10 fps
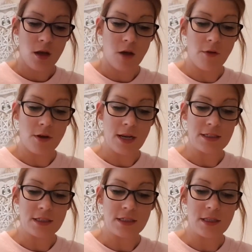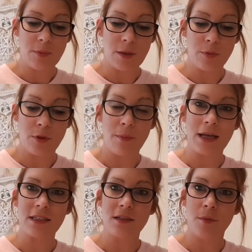I wrote letters to the people that
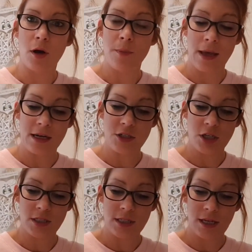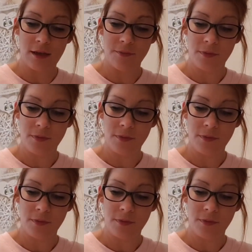mattered, but I barely shed a tear.